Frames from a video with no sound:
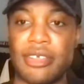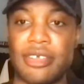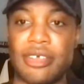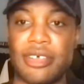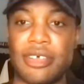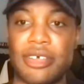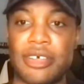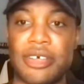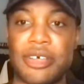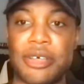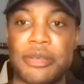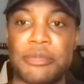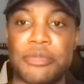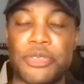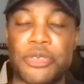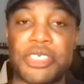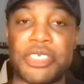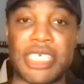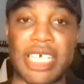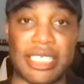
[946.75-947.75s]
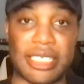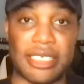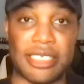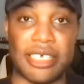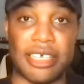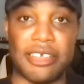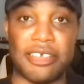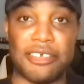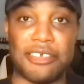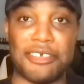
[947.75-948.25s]

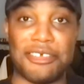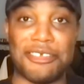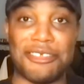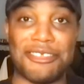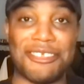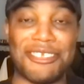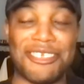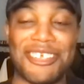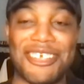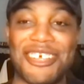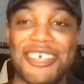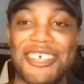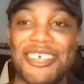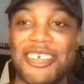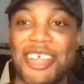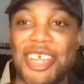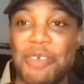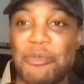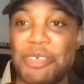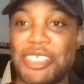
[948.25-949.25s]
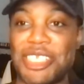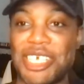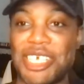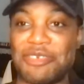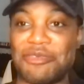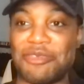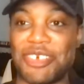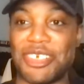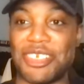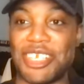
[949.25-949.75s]
Saturday. Getting my
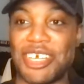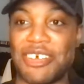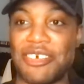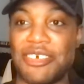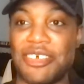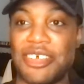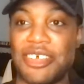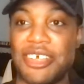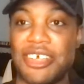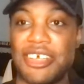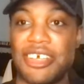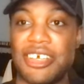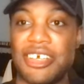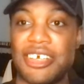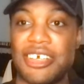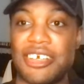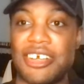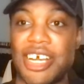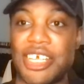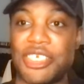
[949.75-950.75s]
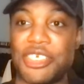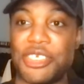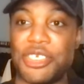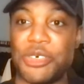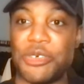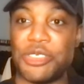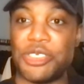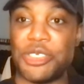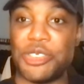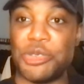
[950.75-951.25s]
days wrong now. Guys, you
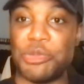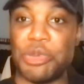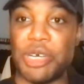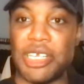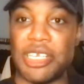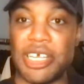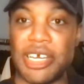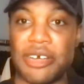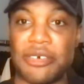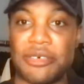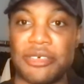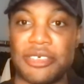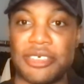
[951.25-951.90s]
know what to do by now.